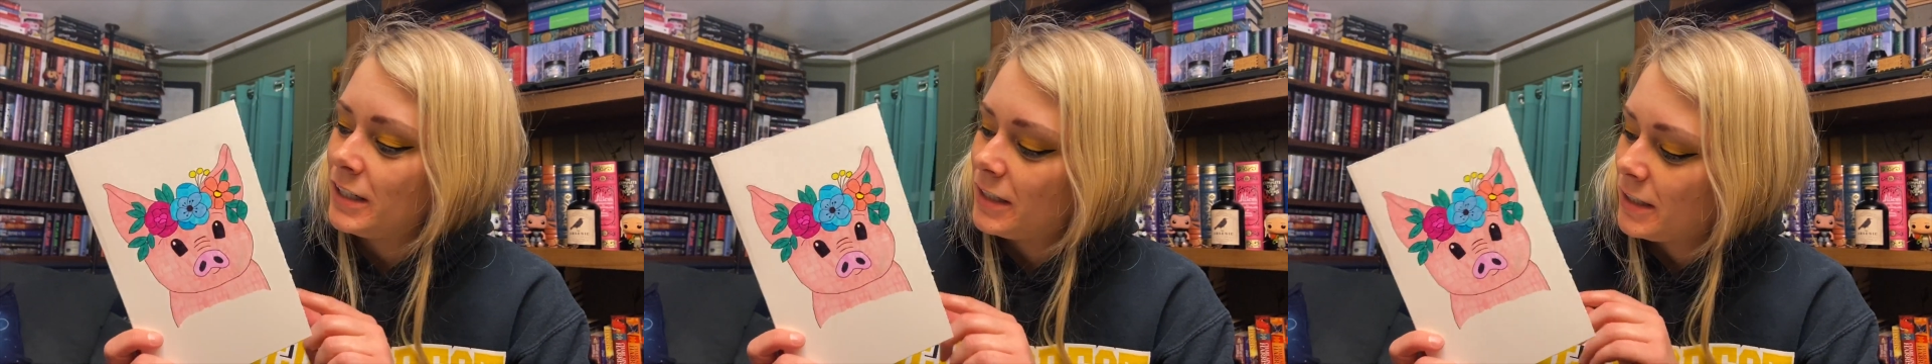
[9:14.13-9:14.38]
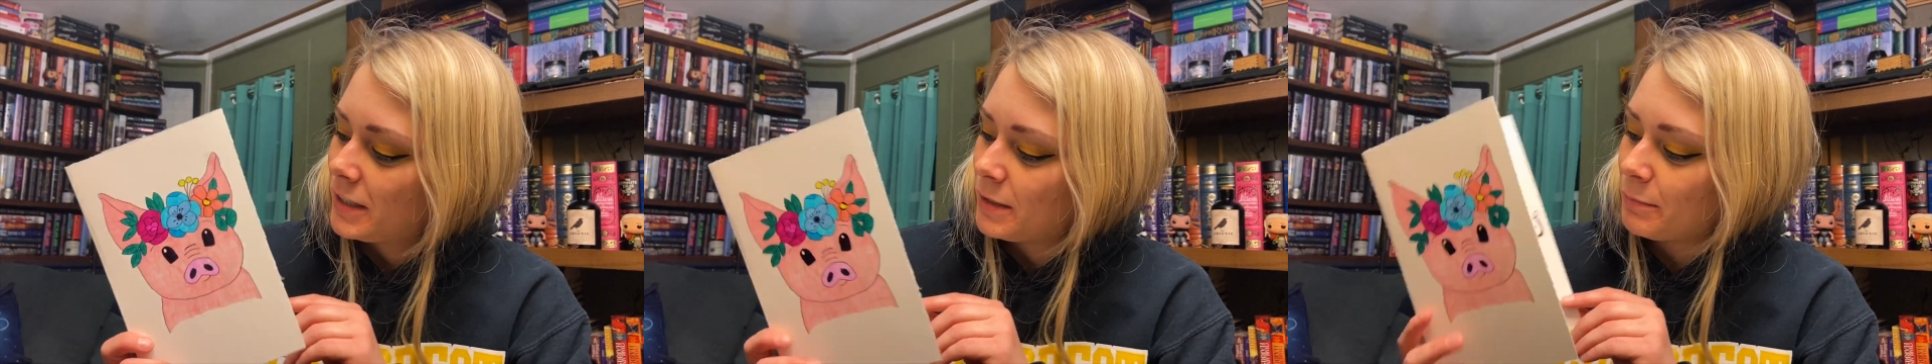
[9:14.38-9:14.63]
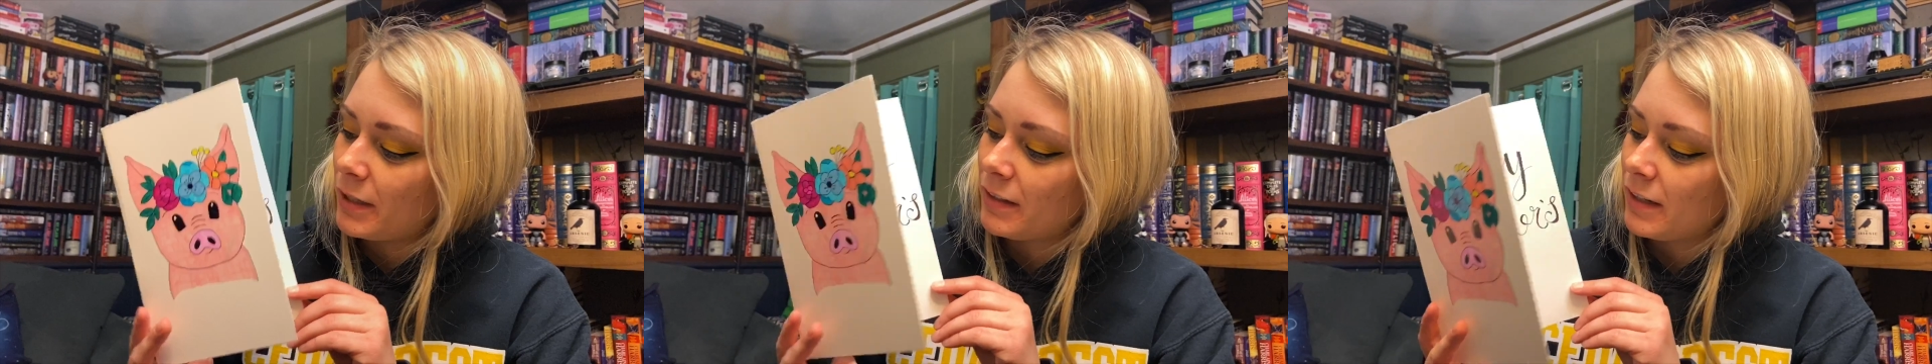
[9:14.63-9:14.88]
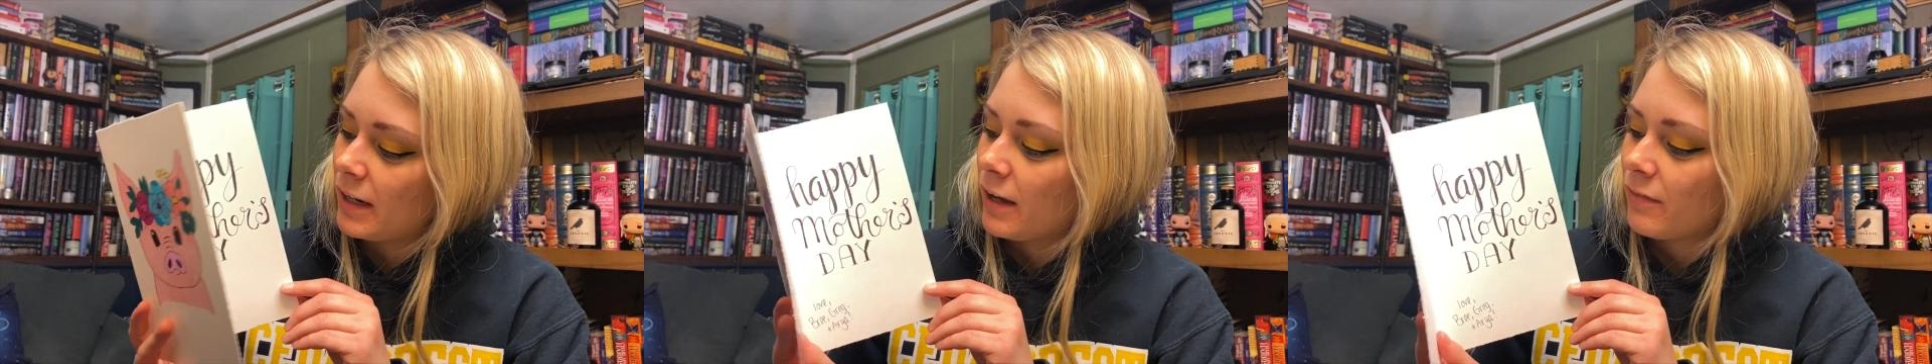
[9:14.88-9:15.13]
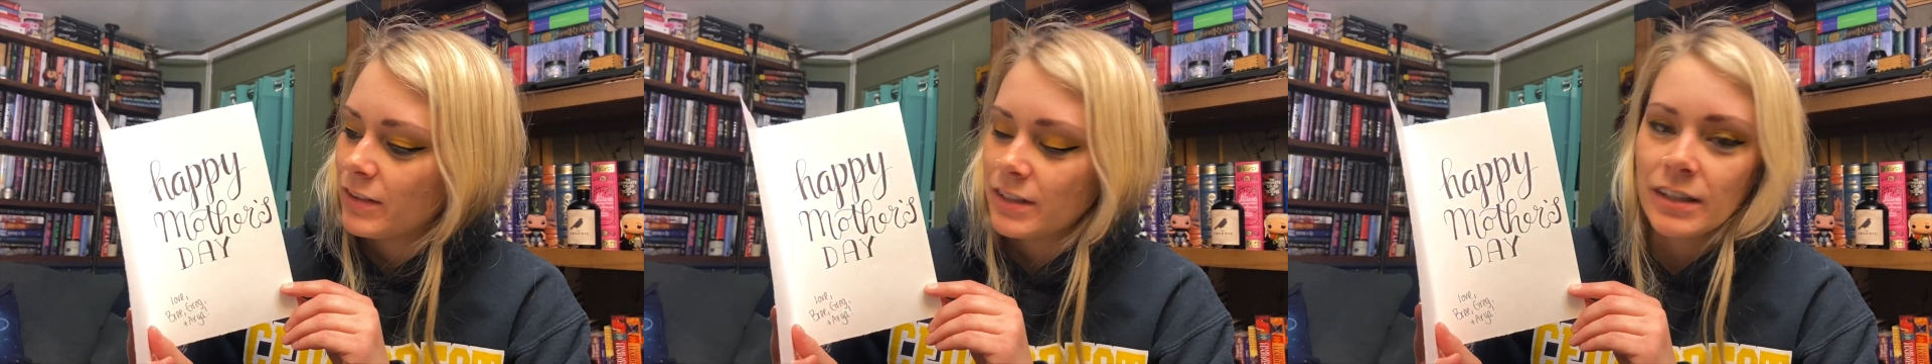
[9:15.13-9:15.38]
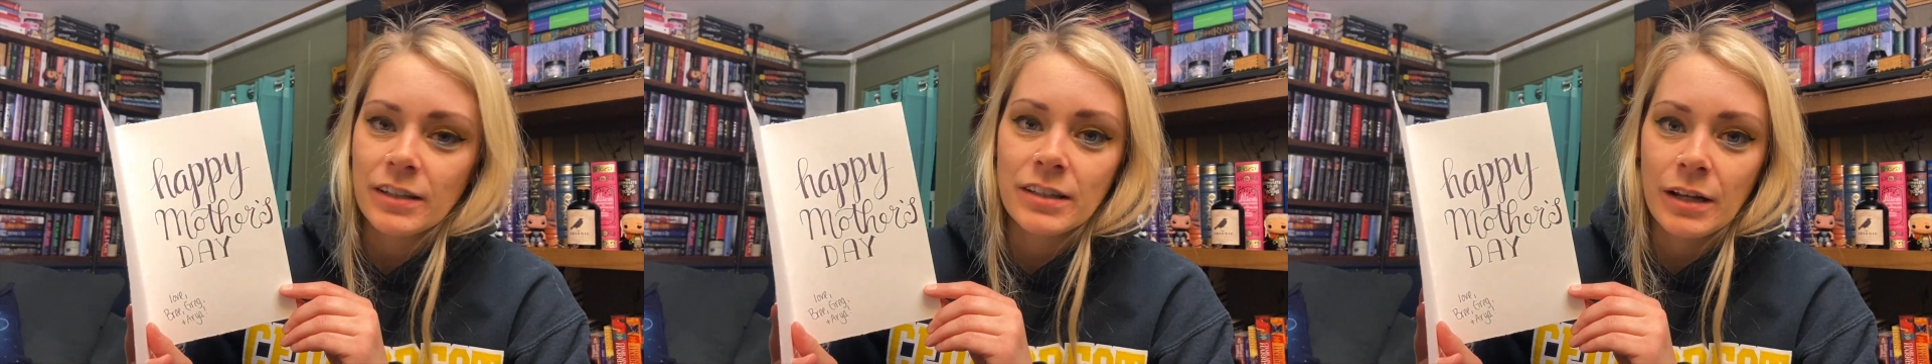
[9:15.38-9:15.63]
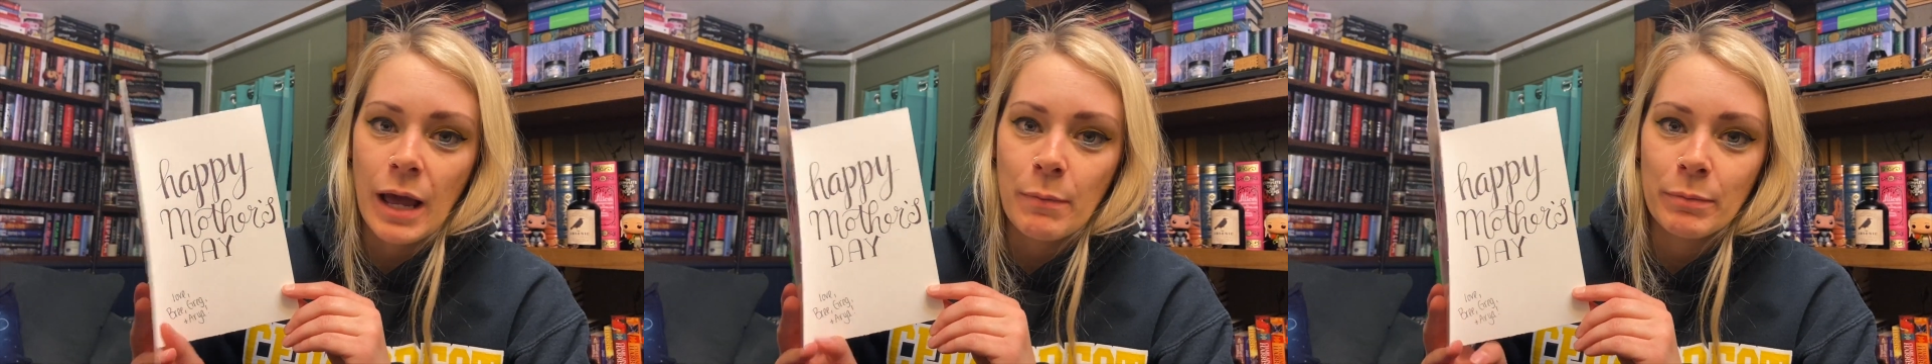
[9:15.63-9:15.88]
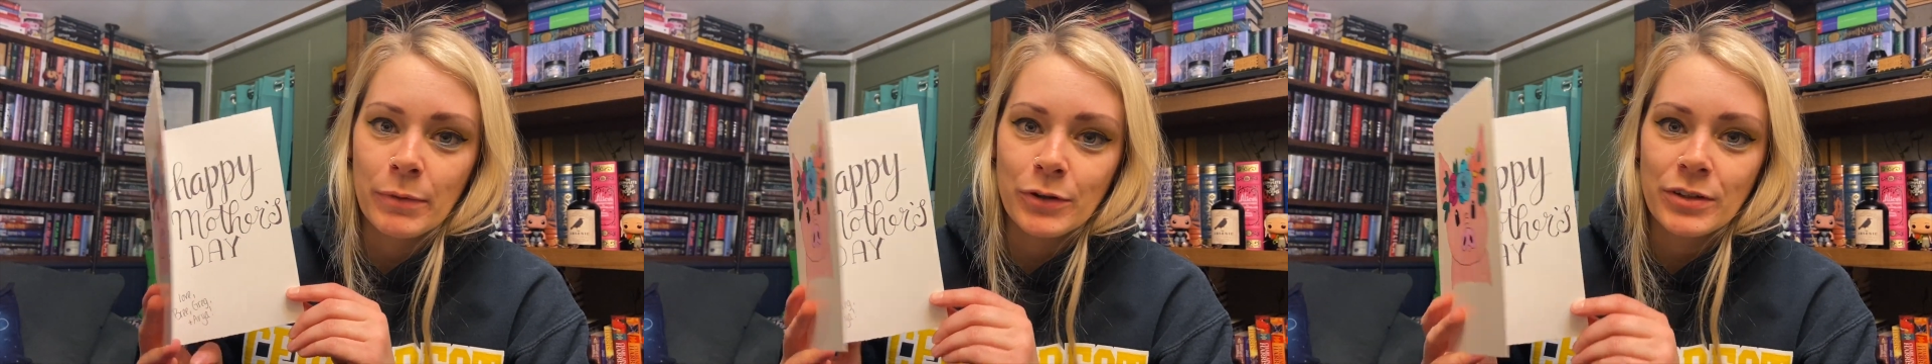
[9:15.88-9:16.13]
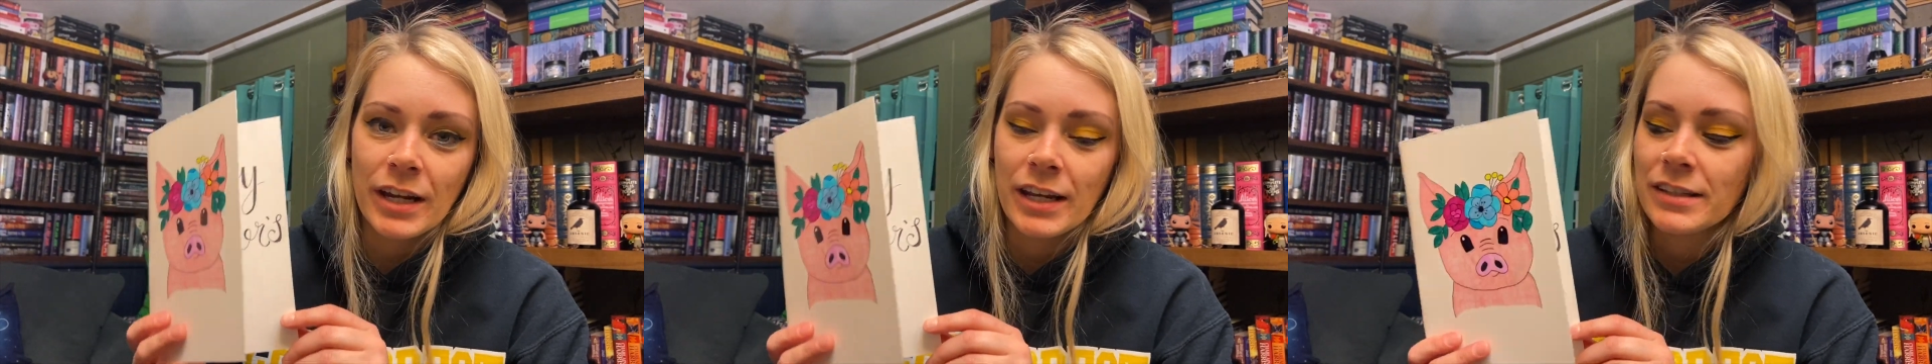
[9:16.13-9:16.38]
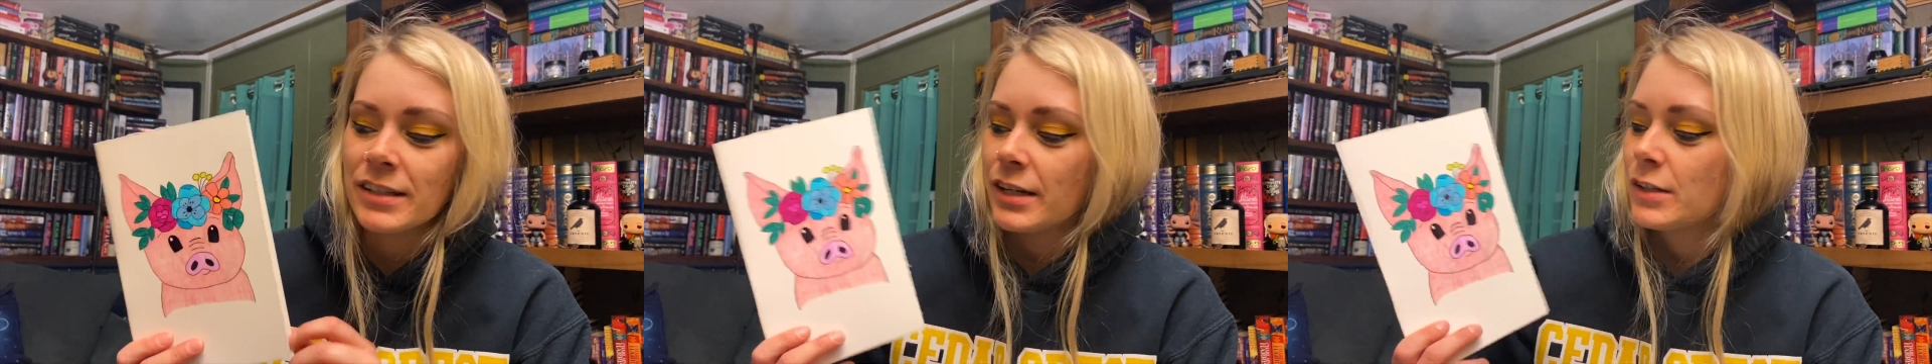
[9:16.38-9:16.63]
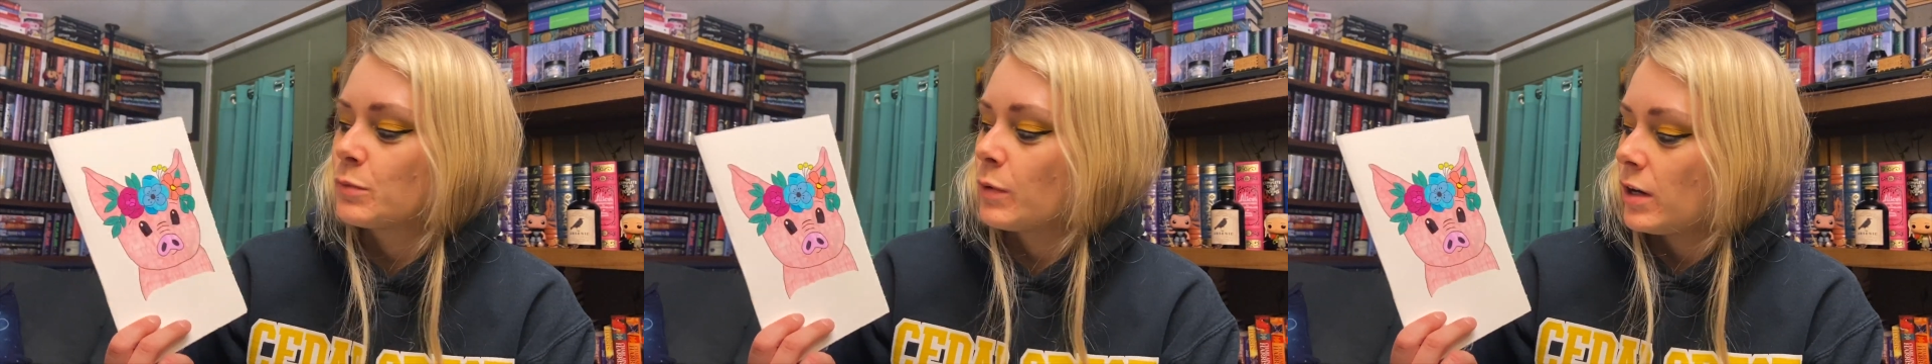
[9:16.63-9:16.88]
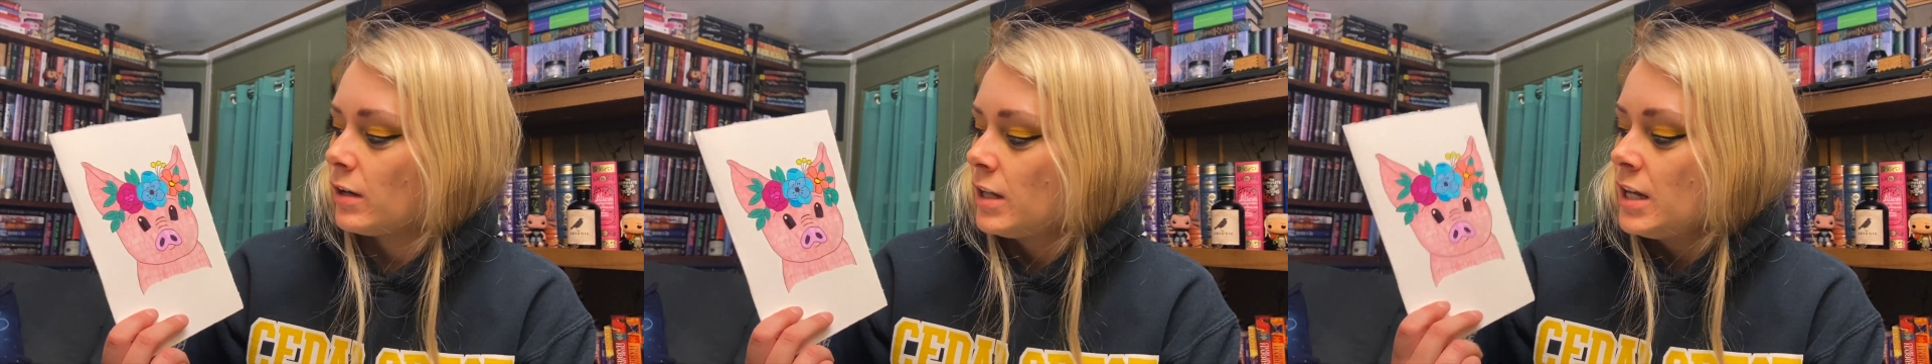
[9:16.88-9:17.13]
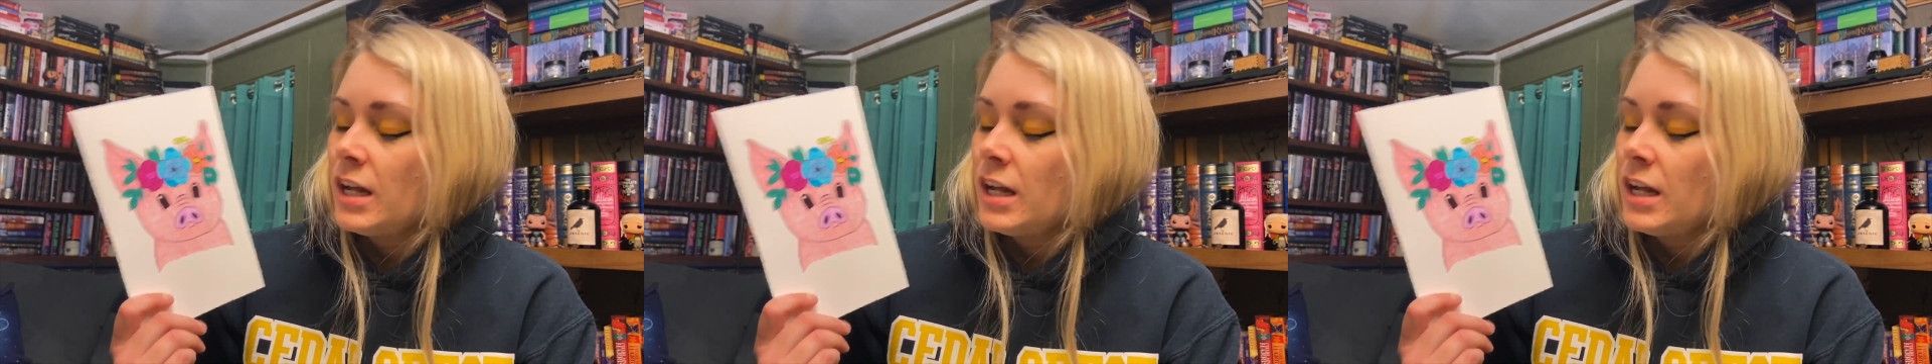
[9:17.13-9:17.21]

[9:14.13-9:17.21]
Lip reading: And then I obviously said Happy Mother's Day inside as well.